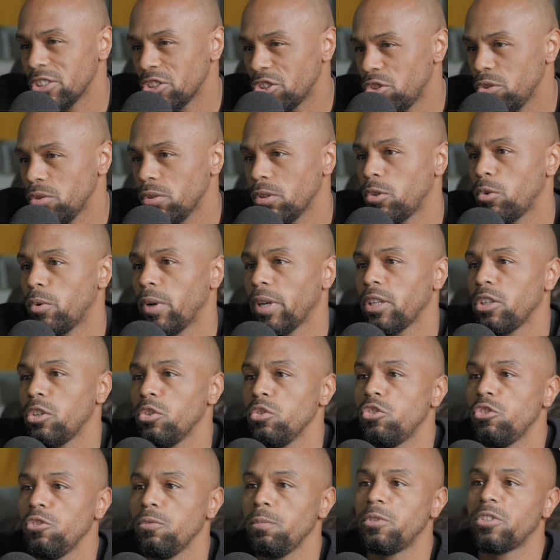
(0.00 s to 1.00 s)
just do a quick
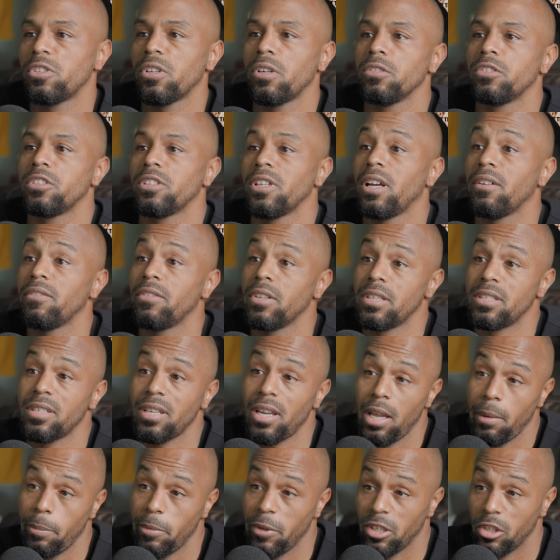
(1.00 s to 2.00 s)
YouTube search of a
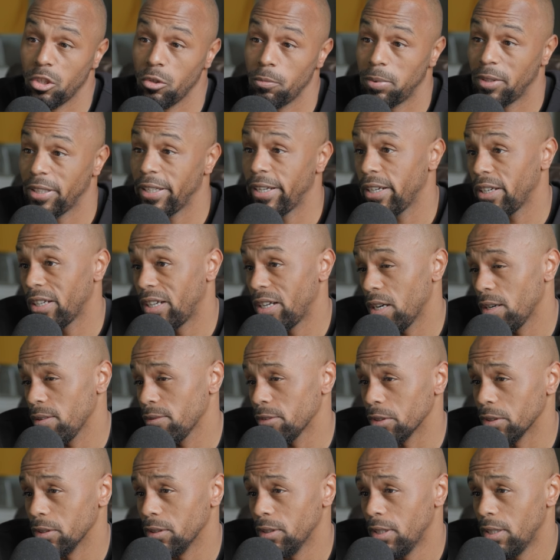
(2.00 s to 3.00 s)
topic you plan to
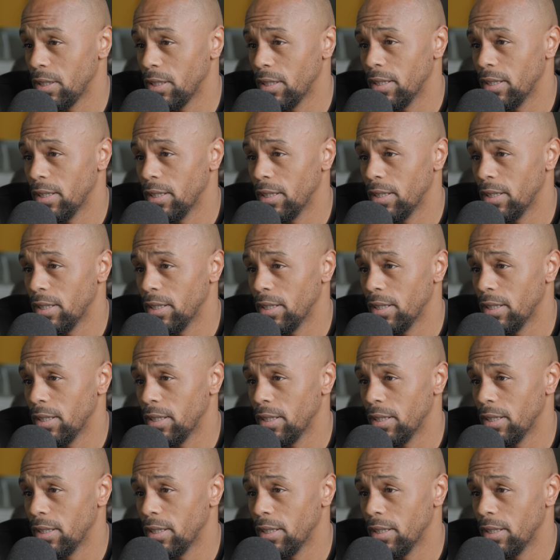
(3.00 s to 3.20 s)
cover